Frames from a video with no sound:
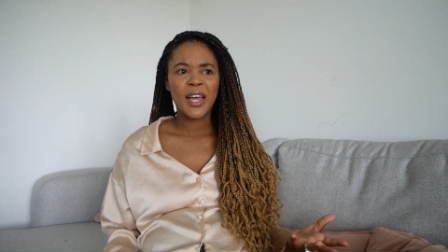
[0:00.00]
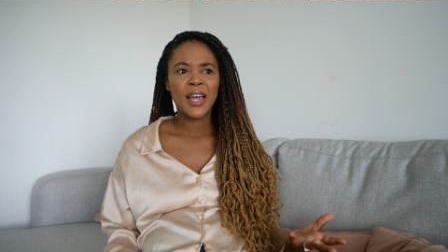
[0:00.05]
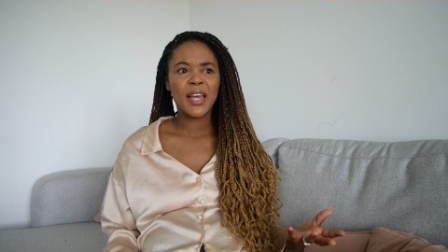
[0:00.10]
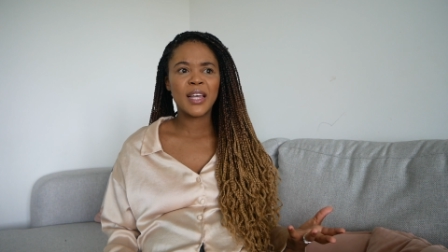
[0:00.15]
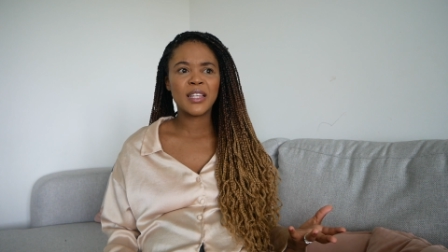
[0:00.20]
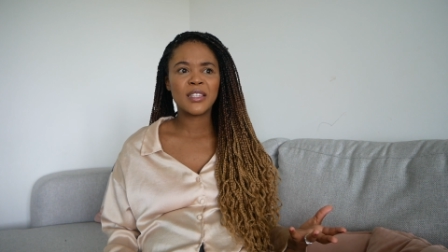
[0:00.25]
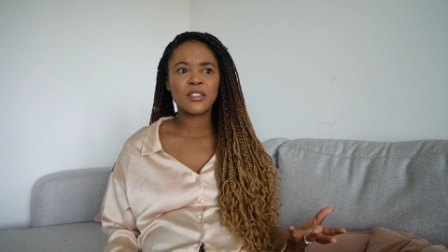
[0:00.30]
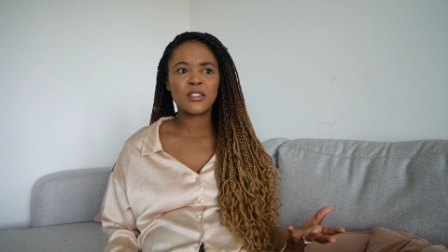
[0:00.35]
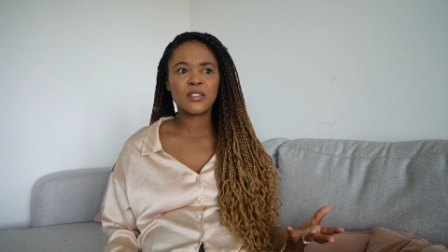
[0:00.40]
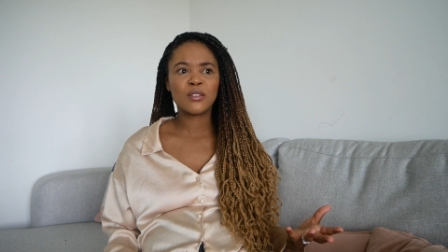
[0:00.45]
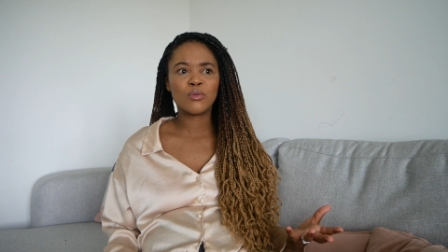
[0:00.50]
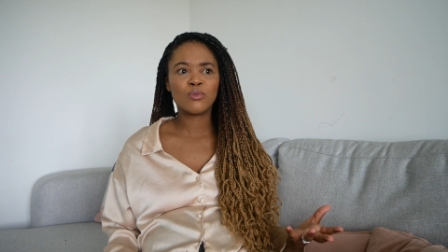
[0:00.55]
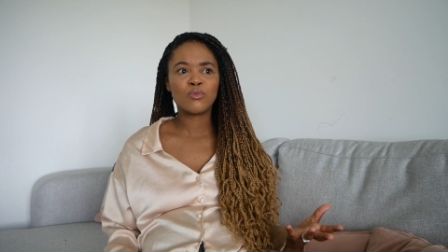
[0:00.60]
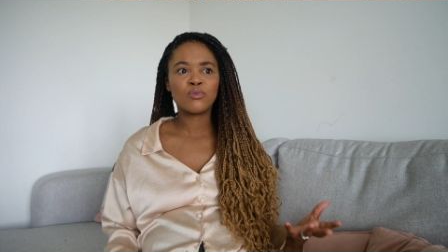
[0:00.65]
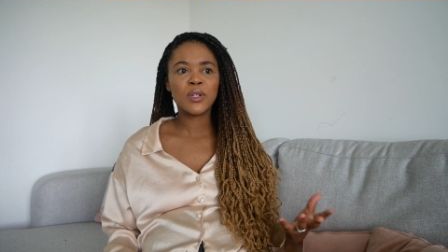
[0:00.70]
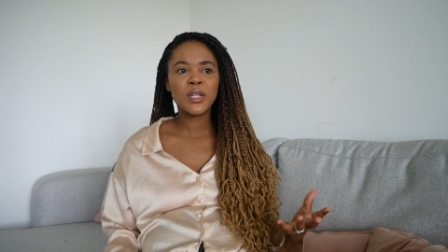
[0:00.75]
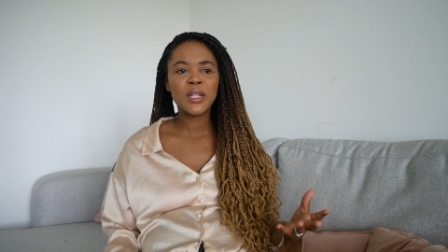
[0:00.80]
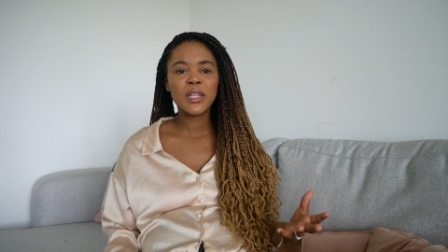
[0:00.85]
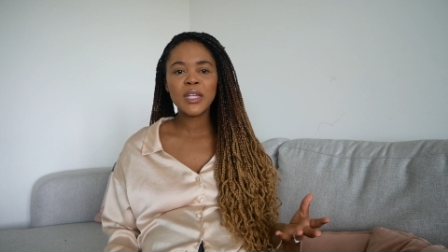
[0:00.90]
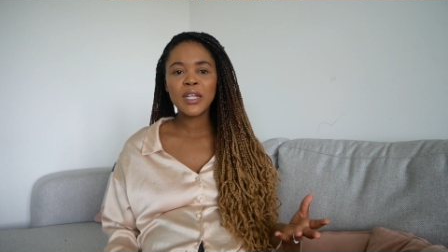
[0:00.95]
It's
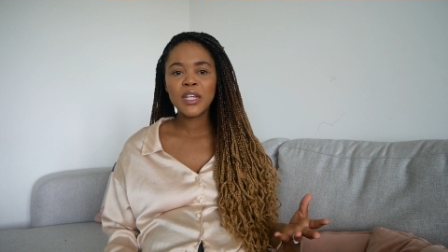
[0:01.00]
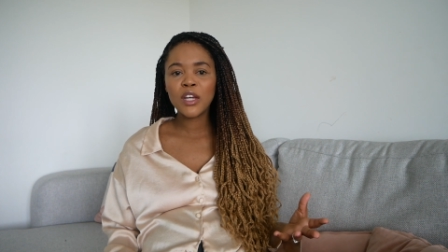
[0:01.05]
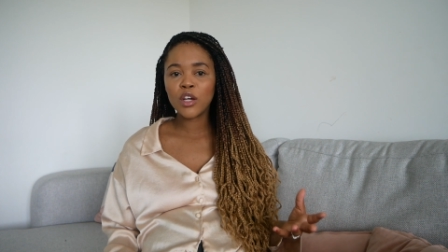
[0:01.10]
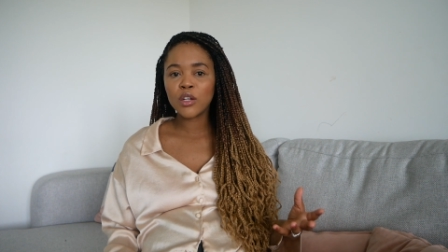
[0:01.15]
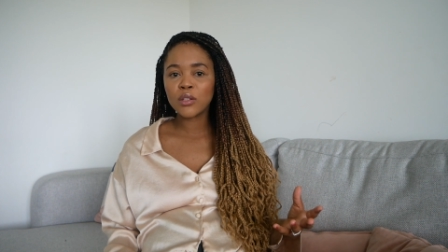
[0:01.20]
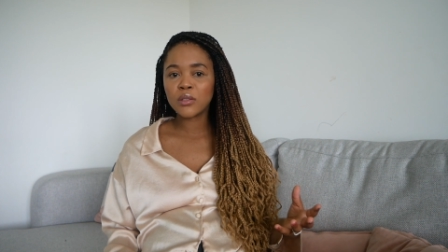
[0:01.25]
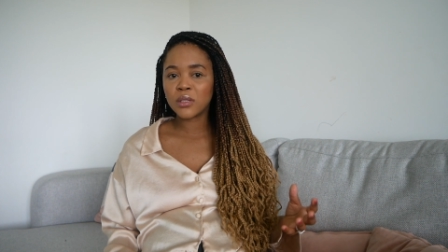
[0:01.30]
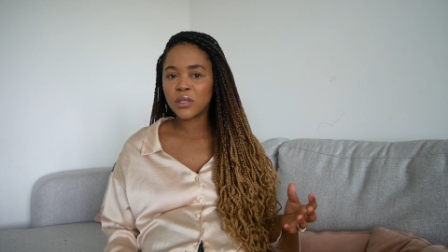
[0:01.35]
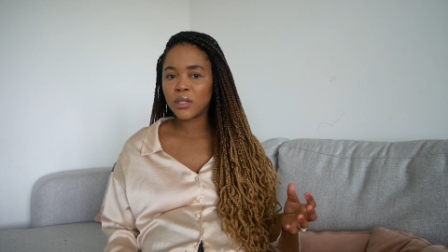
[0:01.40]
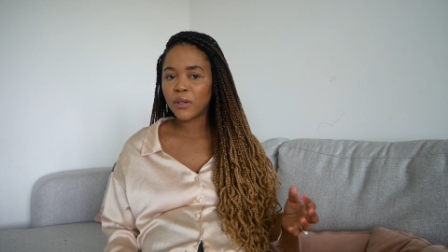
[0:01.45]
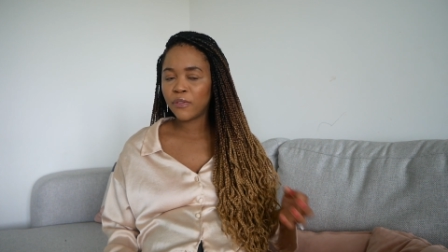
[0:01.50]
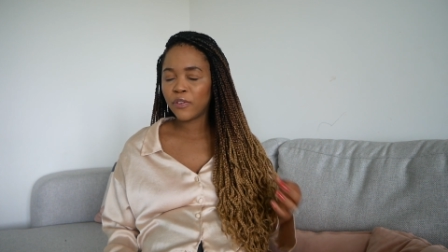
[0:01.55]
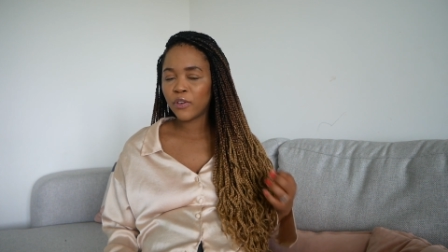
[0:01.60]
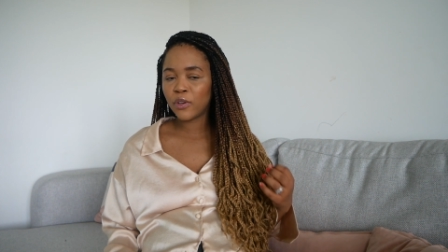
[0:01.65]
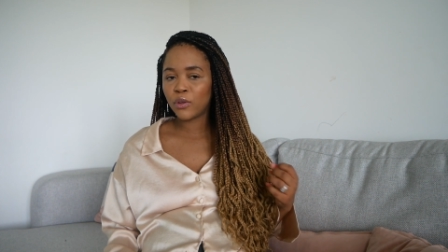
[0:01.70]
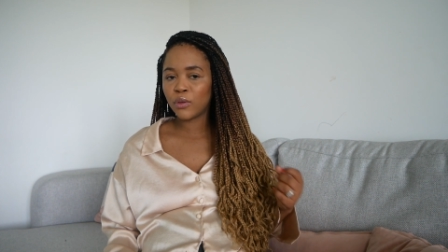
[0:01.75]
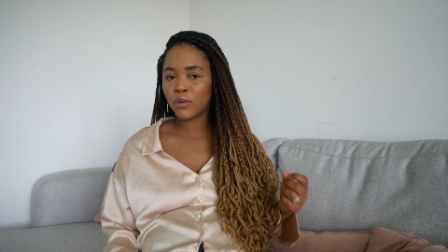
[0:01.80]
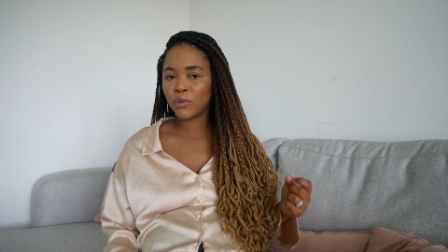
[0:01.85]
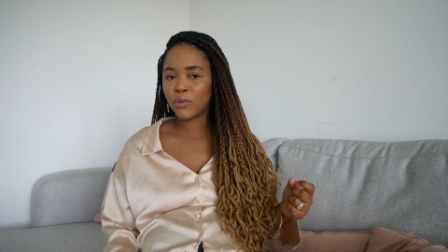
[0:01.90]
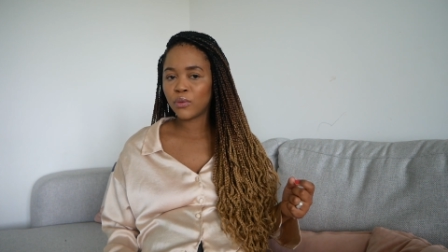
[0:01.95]
really
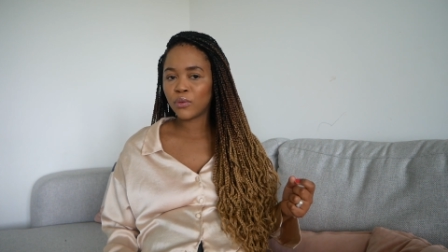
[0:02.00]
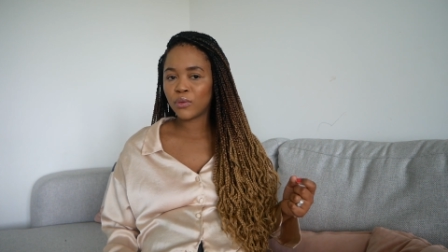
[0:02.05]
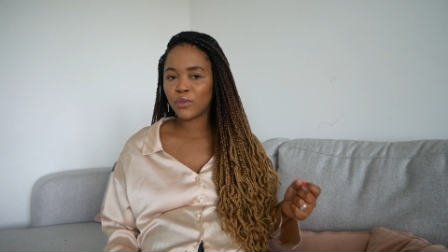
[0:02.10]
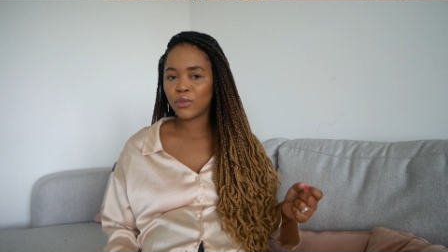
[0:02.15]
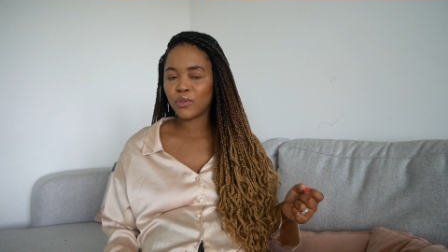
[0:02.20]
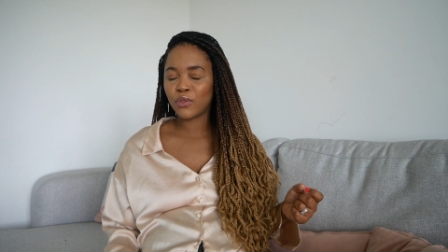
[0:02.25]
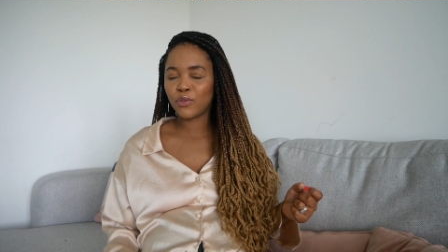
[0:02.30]
difficult